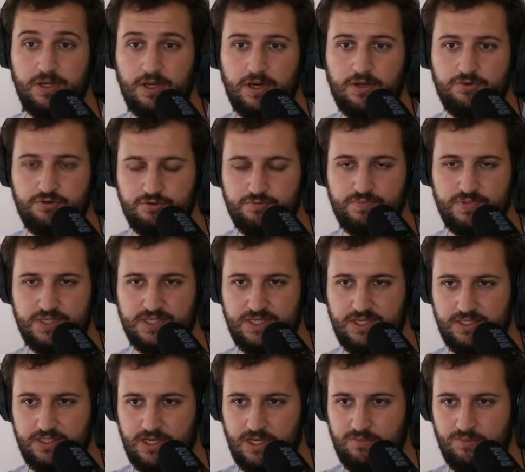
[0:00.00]

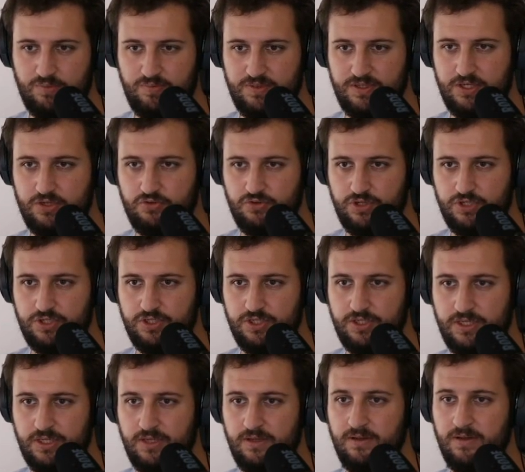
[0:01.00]
100% armor penetration
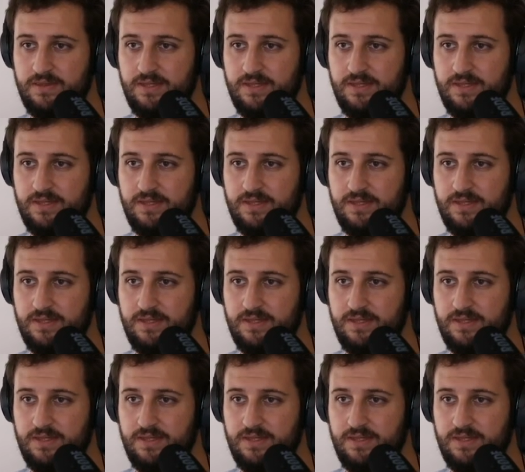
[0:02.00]
here.